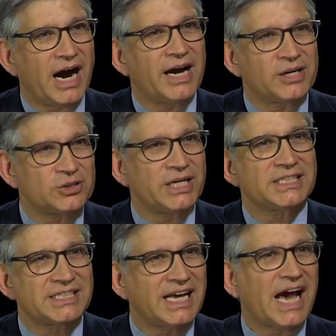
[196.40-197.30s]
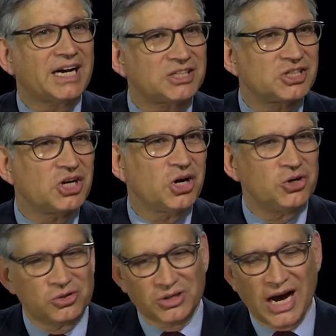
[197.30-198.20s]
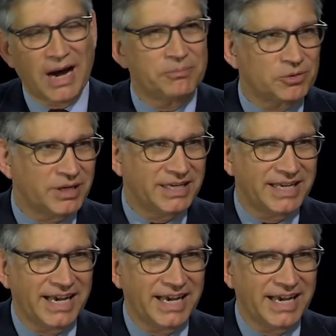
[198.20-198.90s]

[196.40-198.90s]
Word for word: IRS tax code operating